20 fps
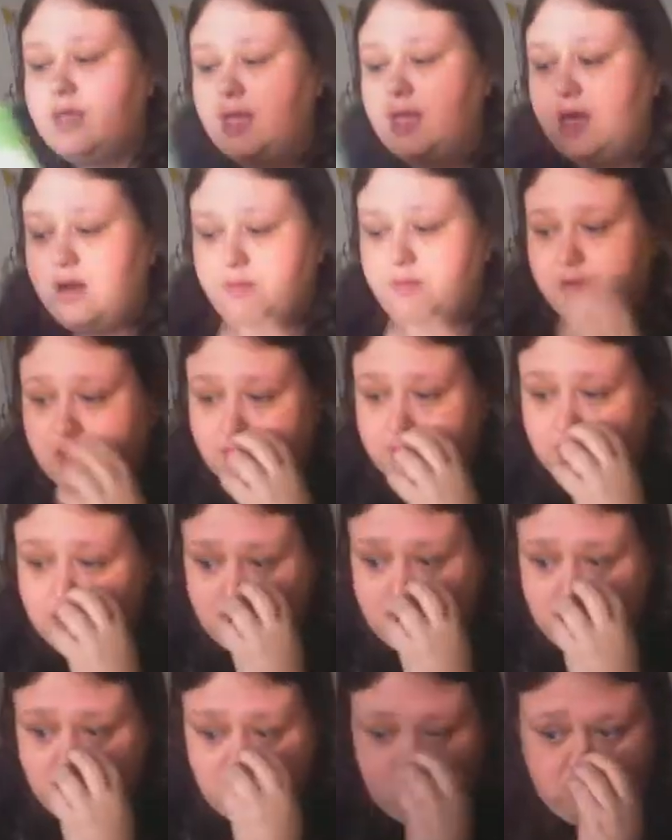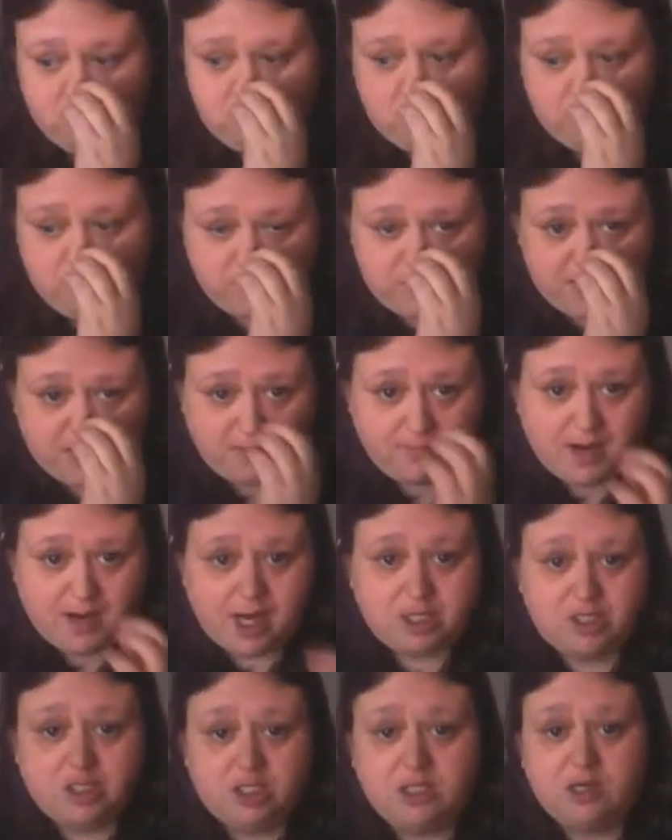that because obviously I
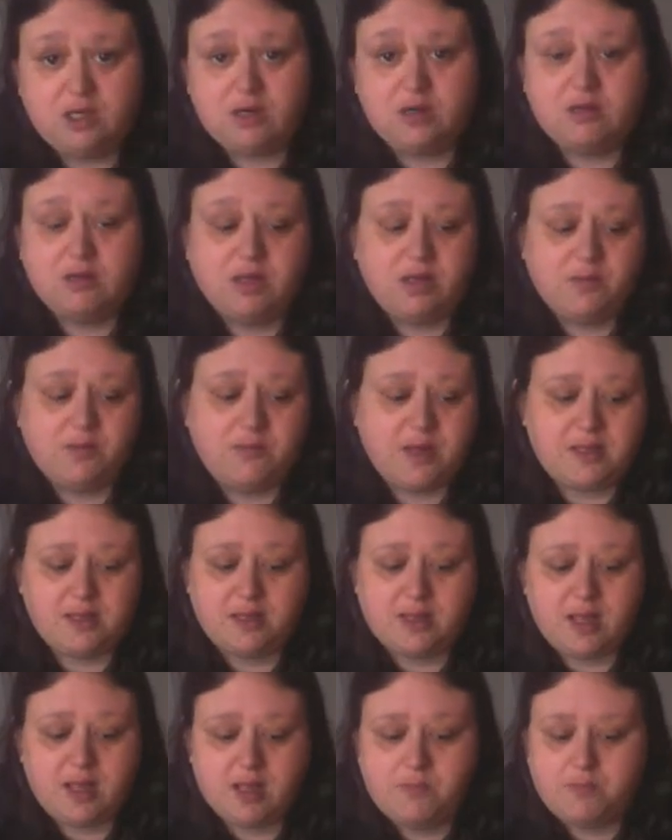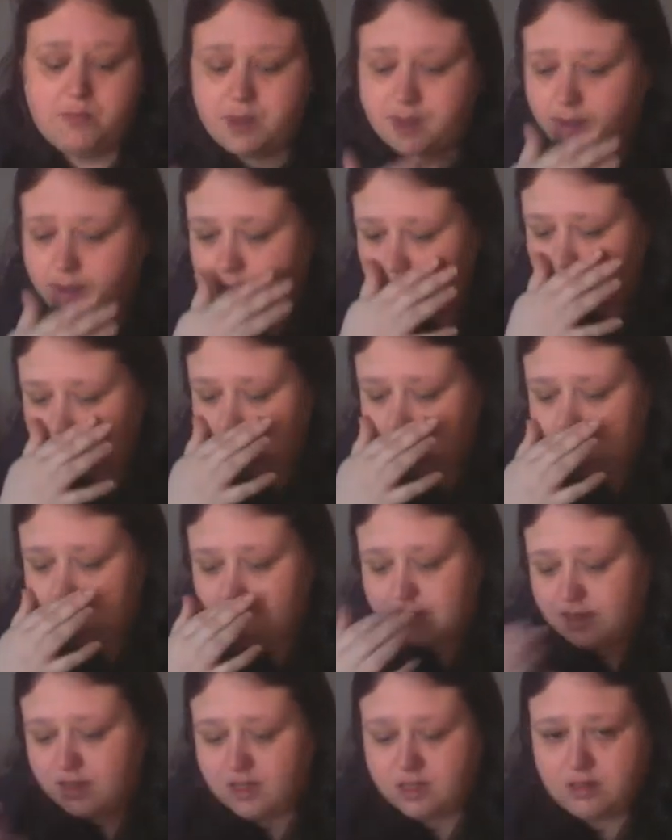want to treat her as best I can, but
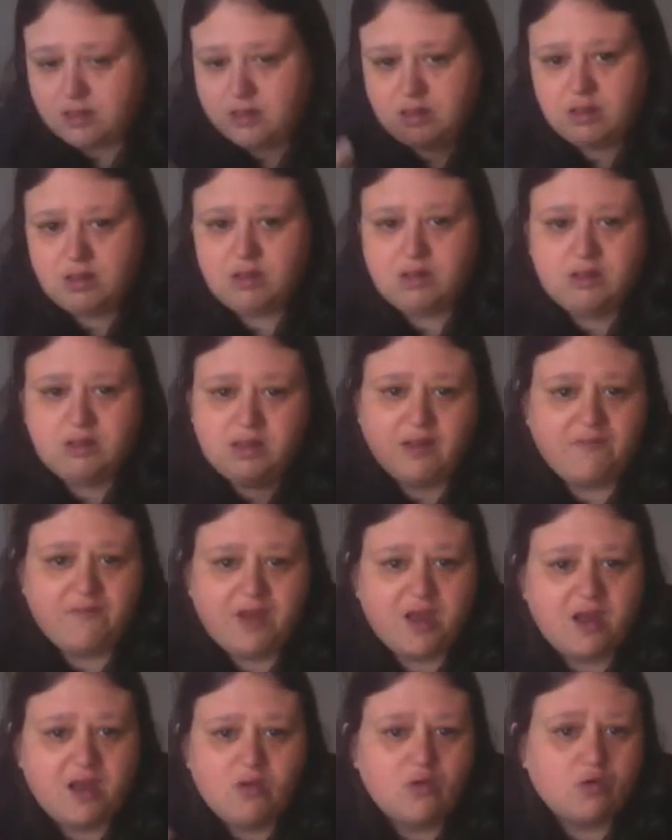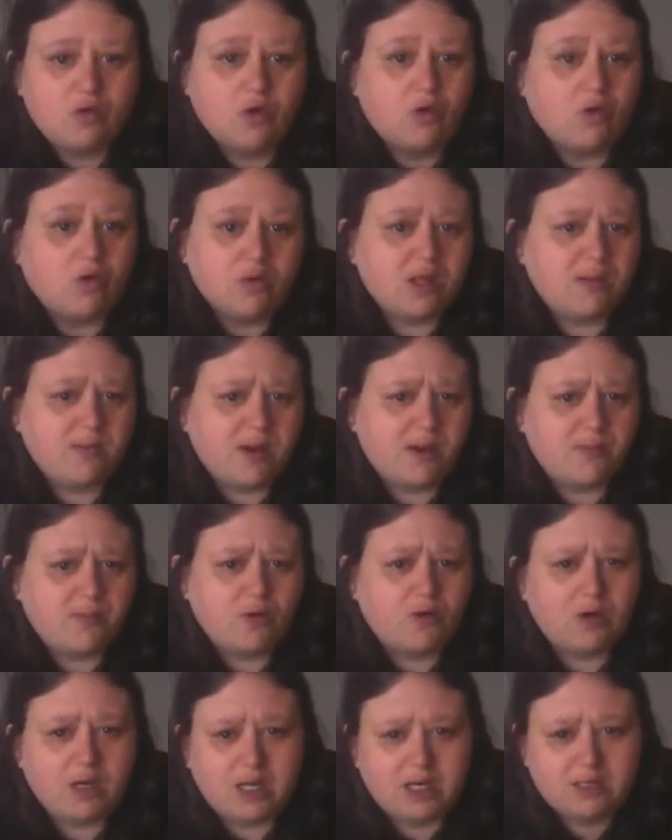the vet will talk to me about
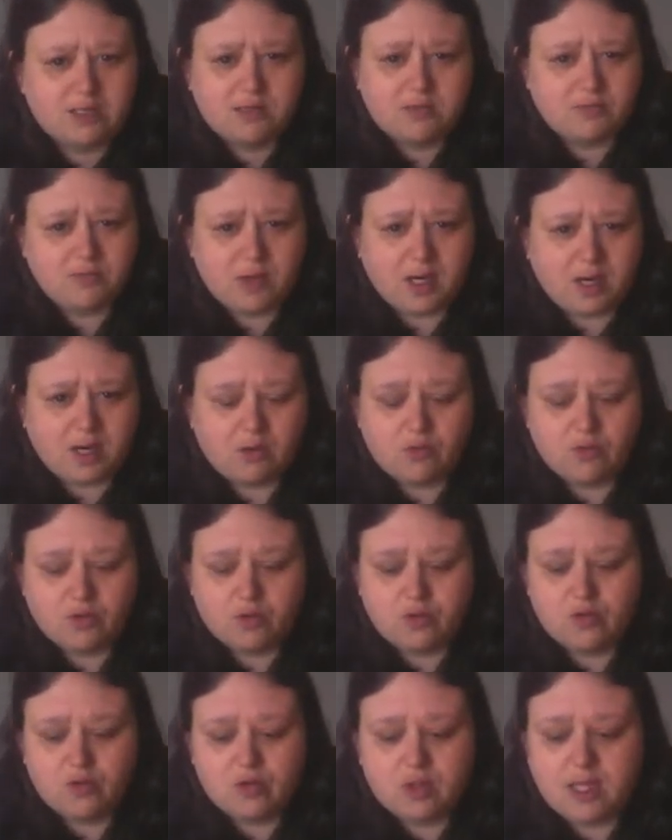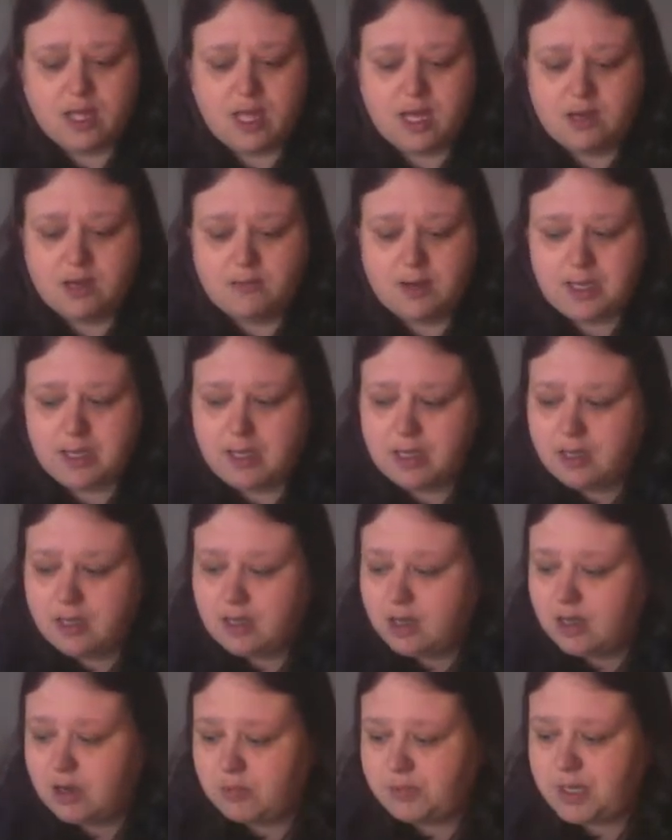all this when I go on Tuesday anyway.
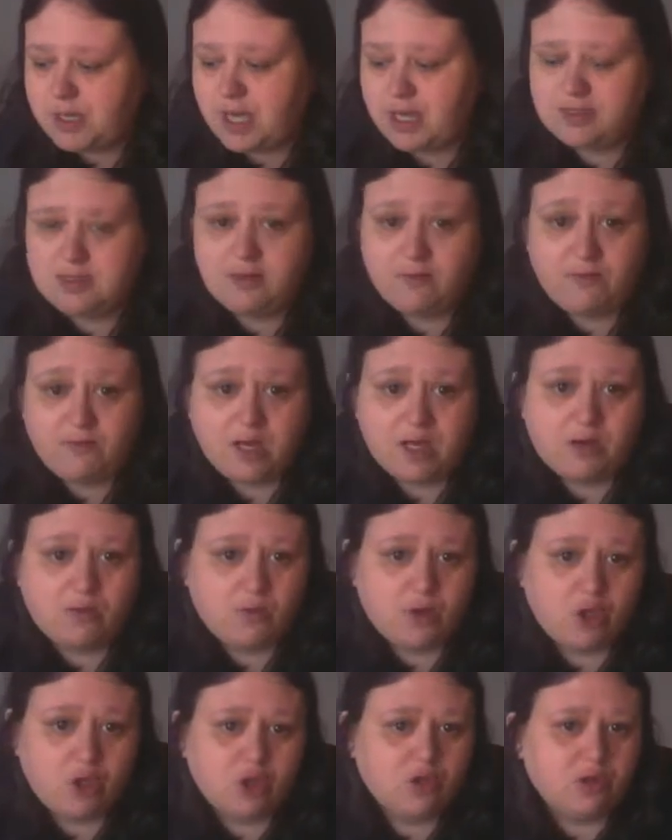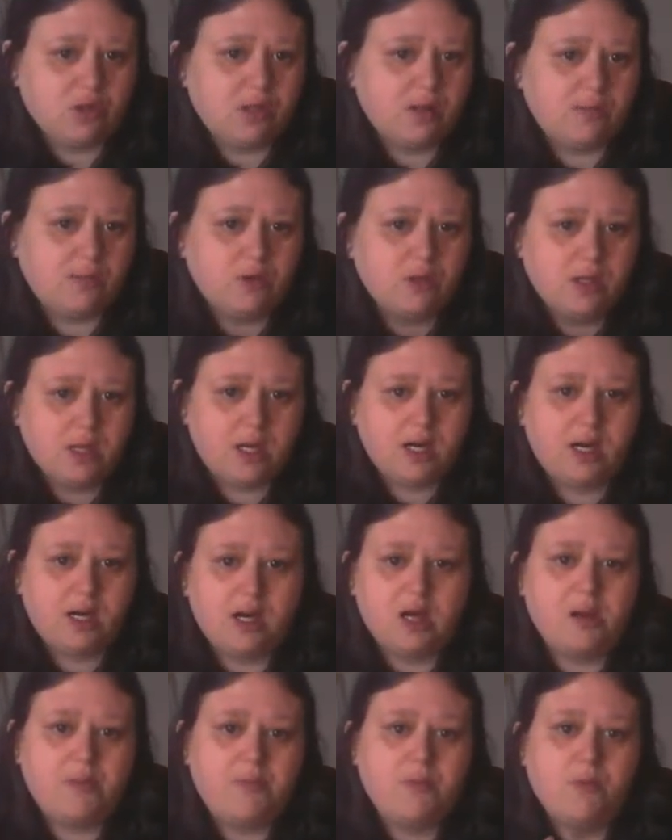I'll be asking the vet questions about that,
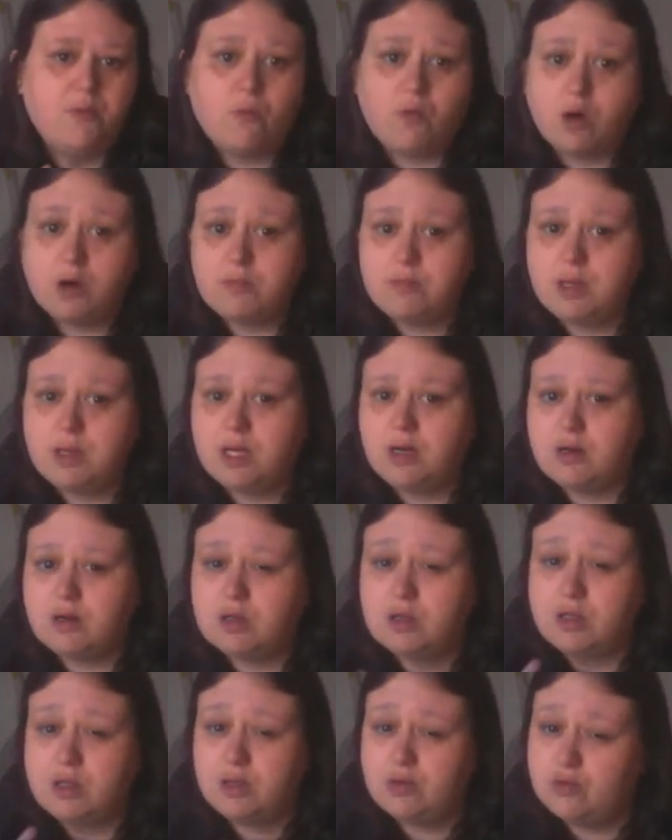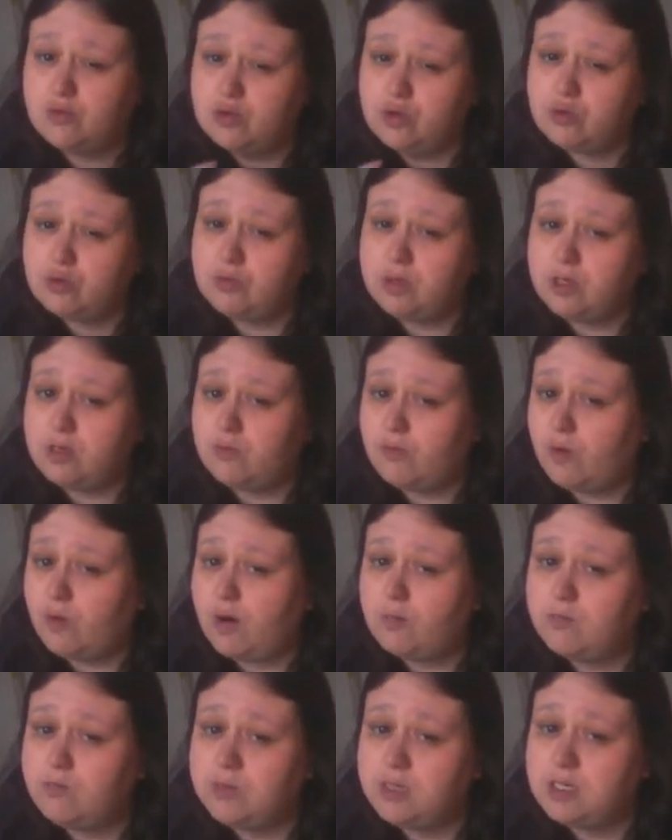about worming her, because I know she'll need
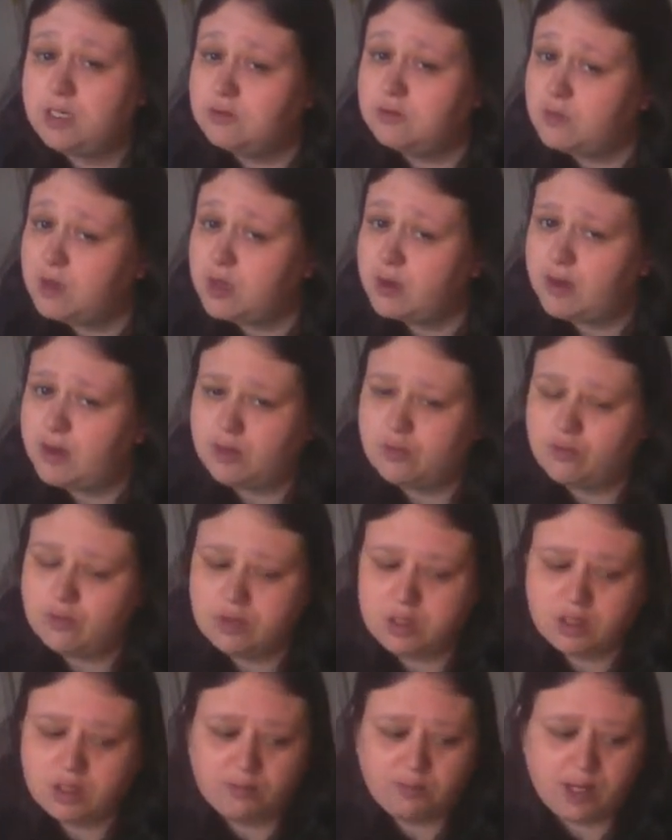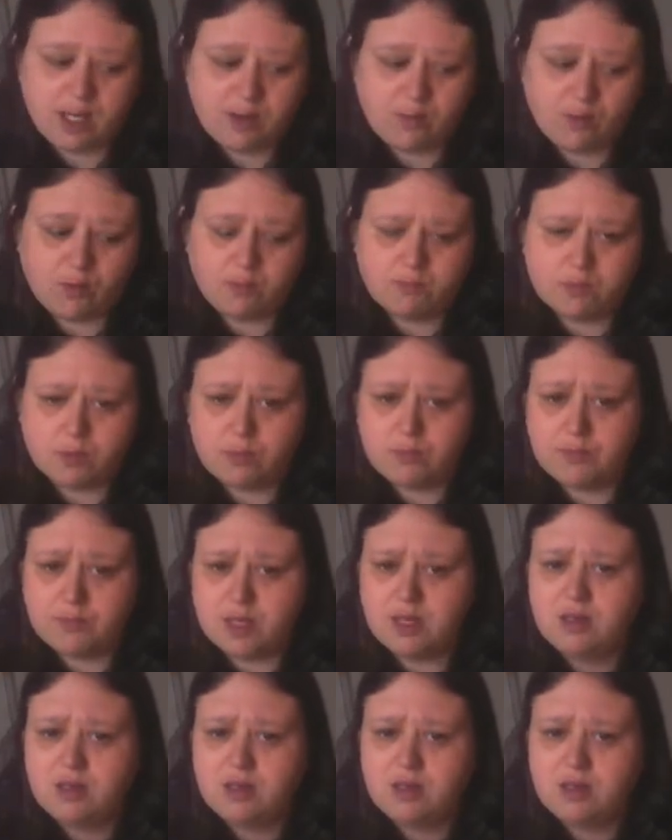wormed as well. I know you might have wormed them, but